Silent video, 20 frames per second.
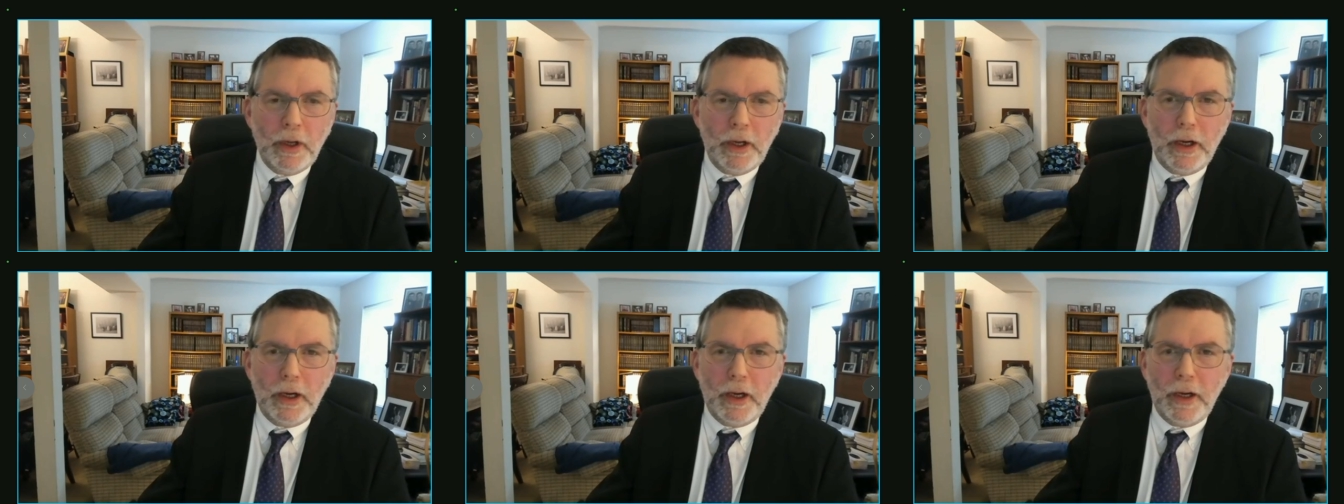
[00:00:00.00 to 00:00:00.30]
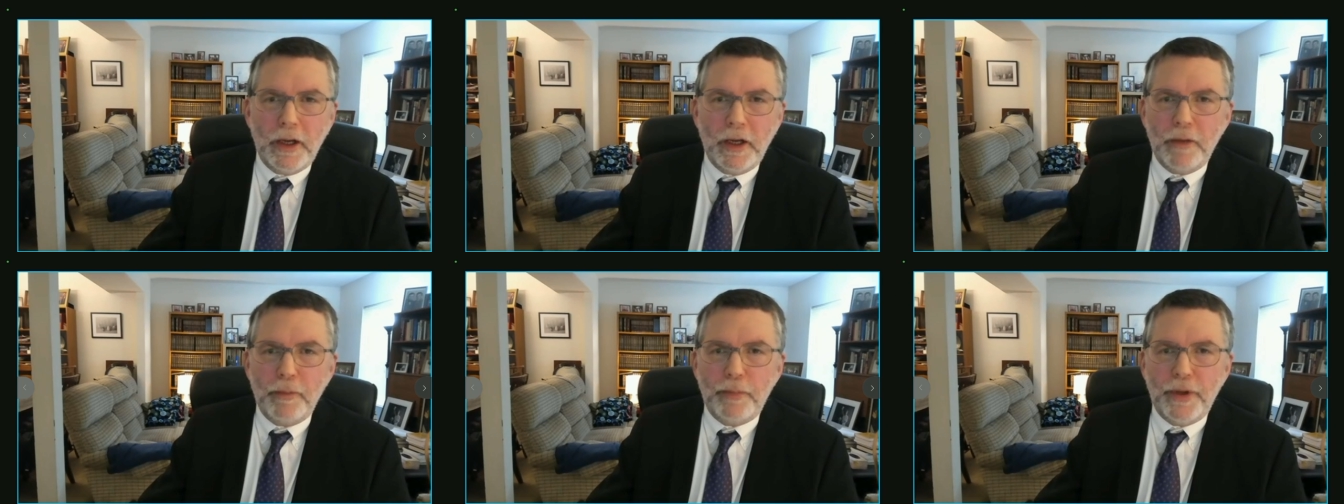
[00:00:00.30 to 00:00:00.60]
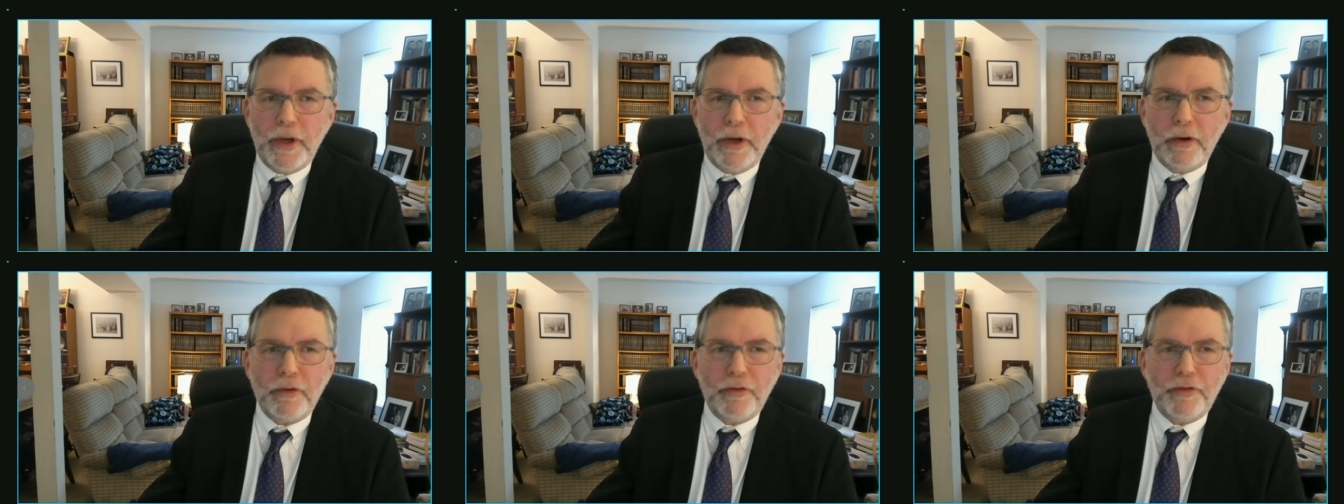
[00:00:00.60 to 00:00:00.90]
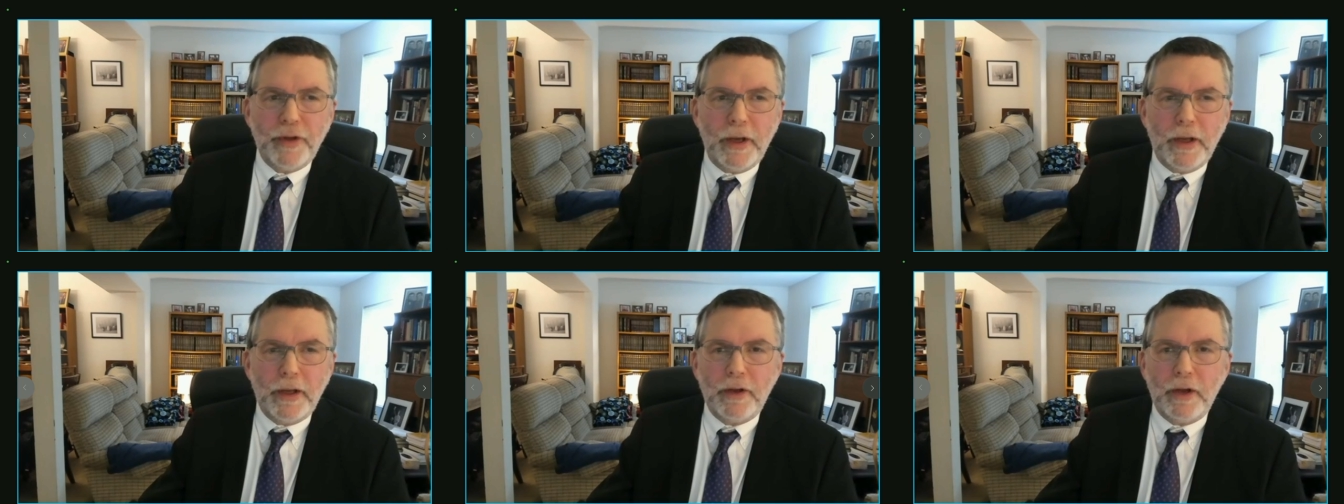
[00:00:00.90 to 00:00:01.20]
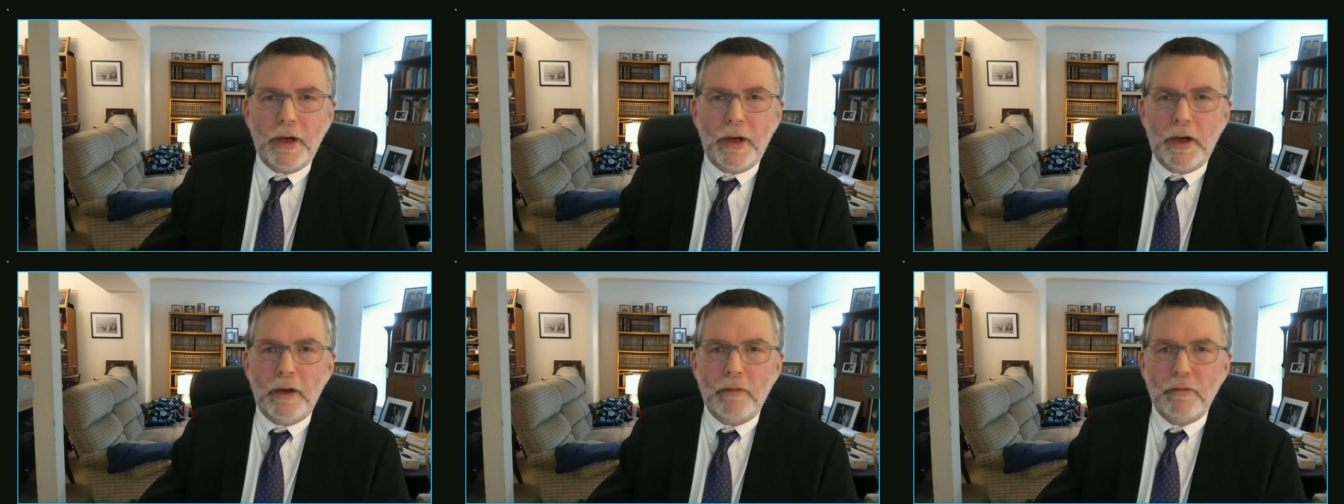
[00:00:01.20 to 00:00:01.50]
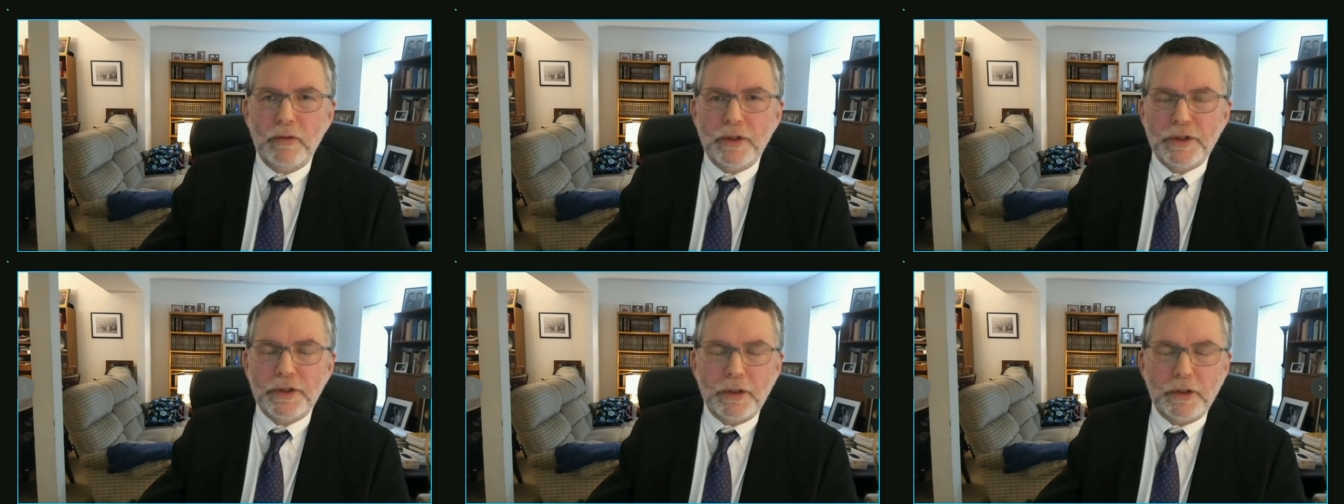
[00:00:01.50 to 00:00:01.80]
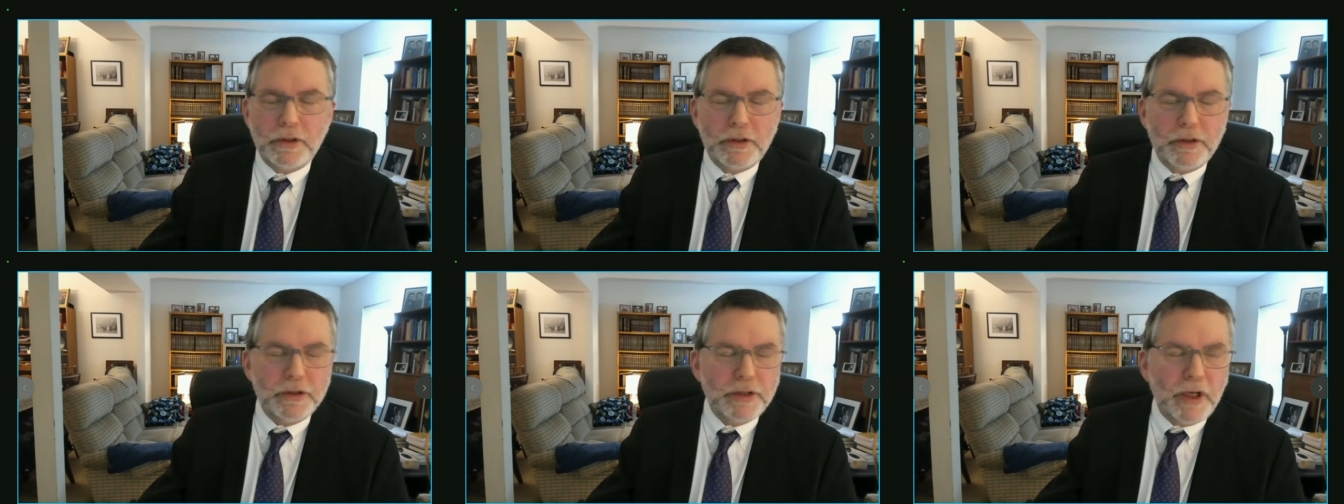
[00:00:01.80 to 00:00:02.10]
It appears that
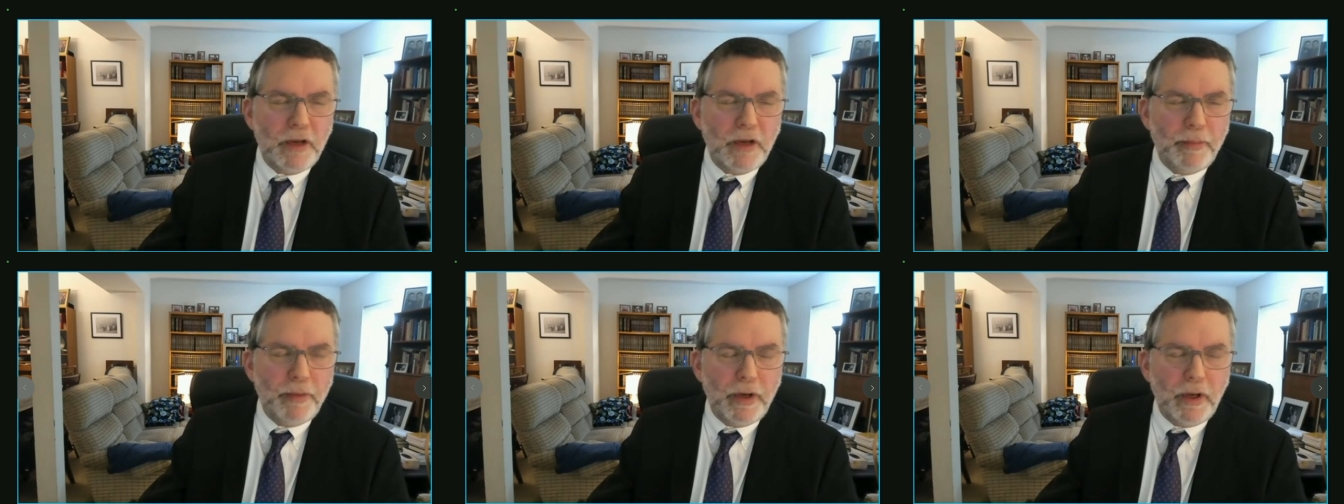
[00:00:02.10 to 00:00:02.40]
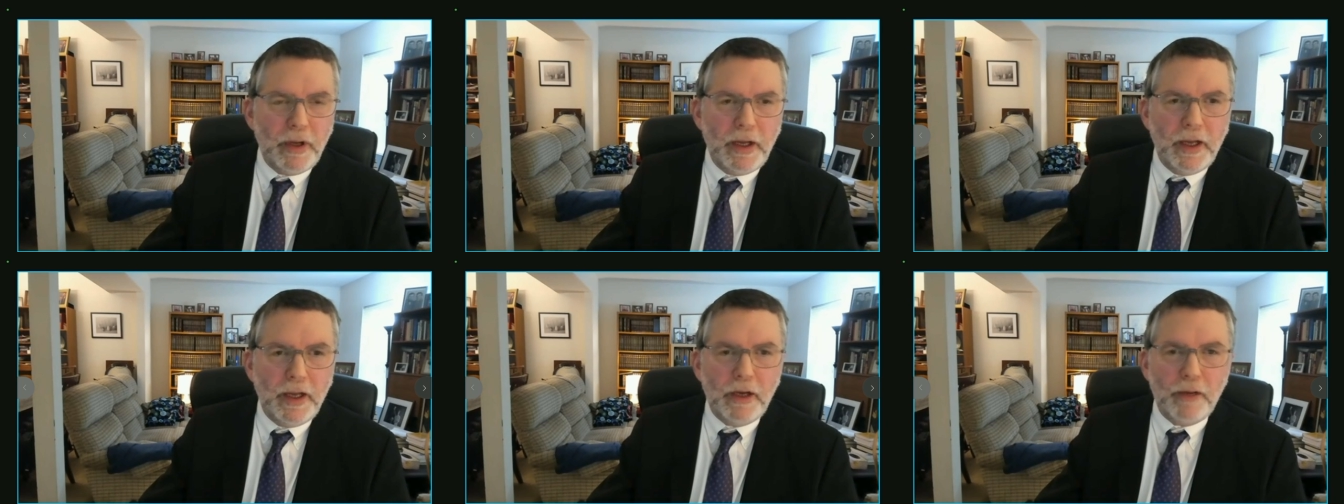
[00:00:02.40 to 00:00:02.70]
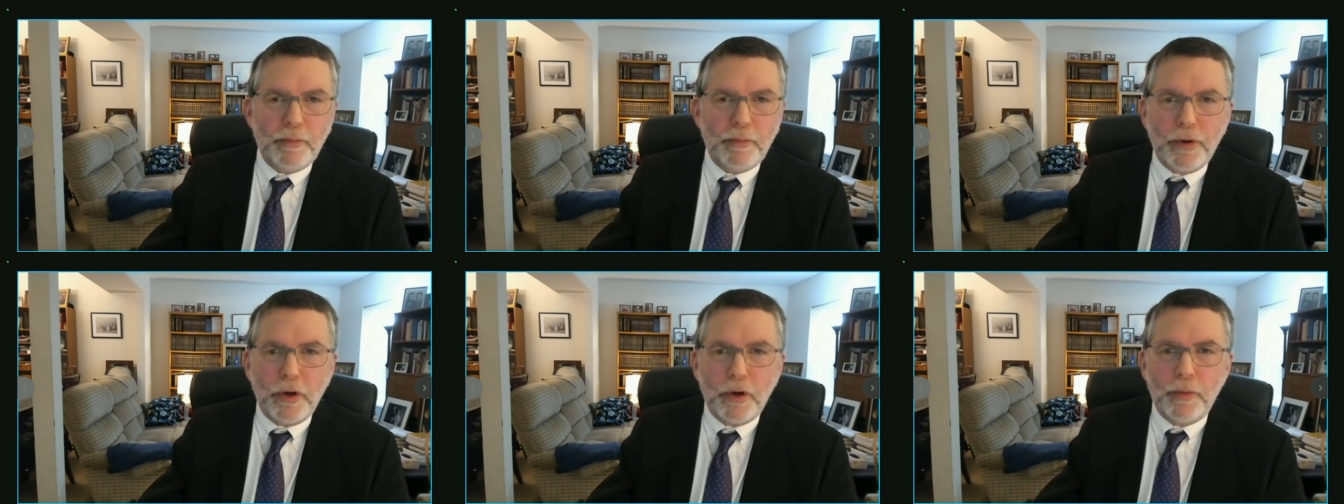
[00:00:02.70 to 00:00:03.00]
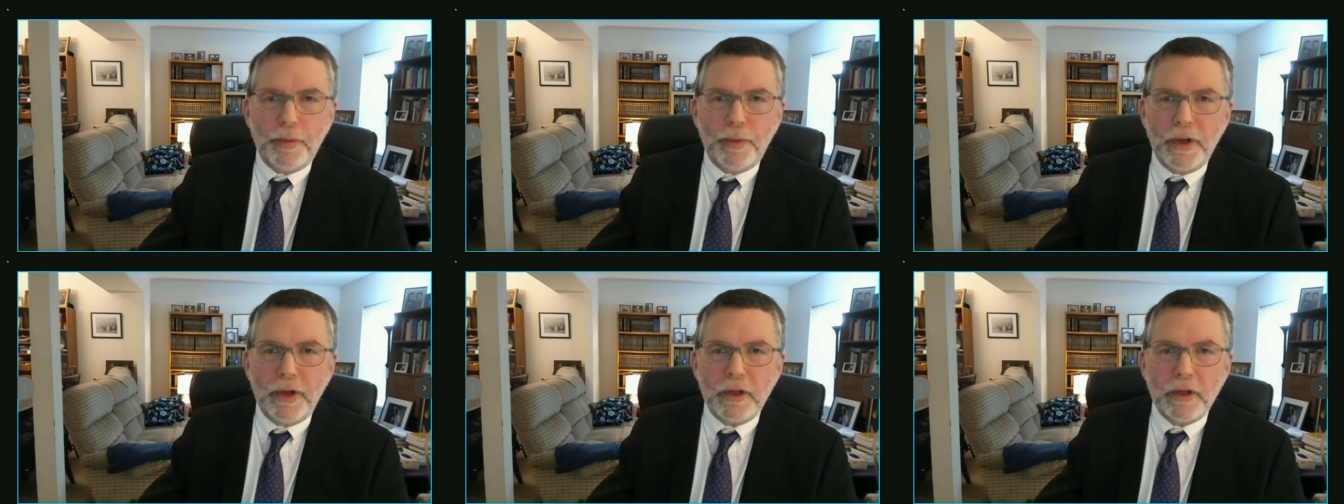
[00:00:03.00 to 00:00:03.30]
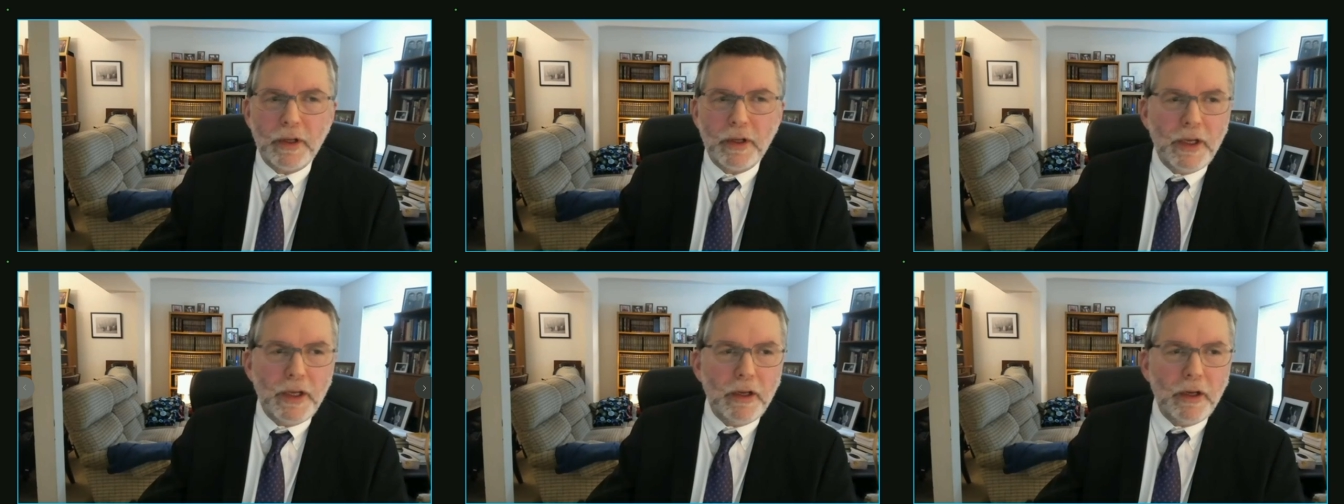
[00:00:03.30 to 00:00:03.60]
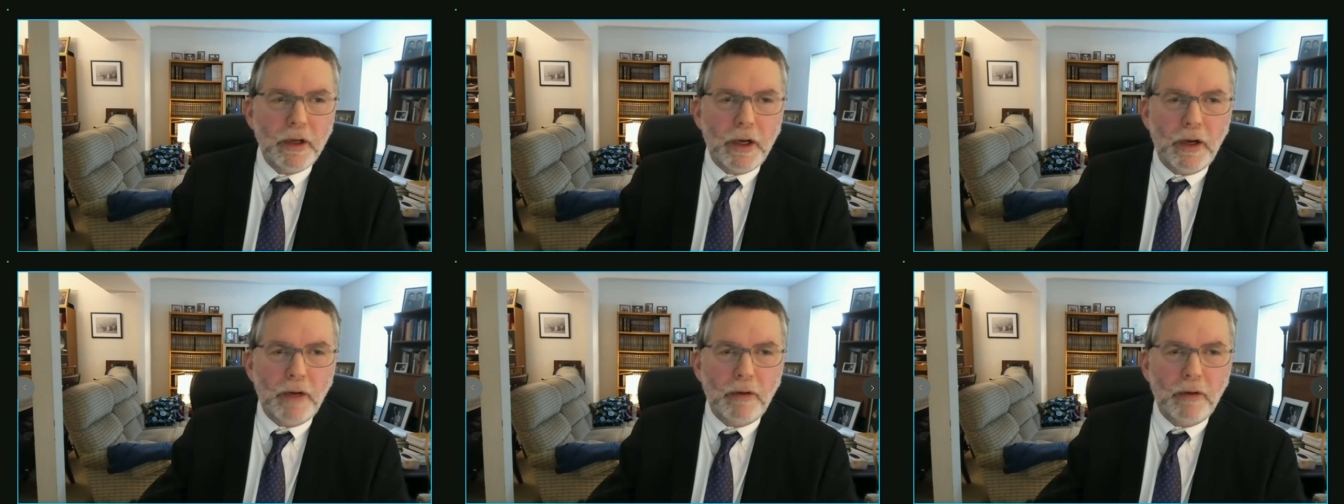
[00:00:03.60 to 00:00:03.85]
researchers have been inappropriately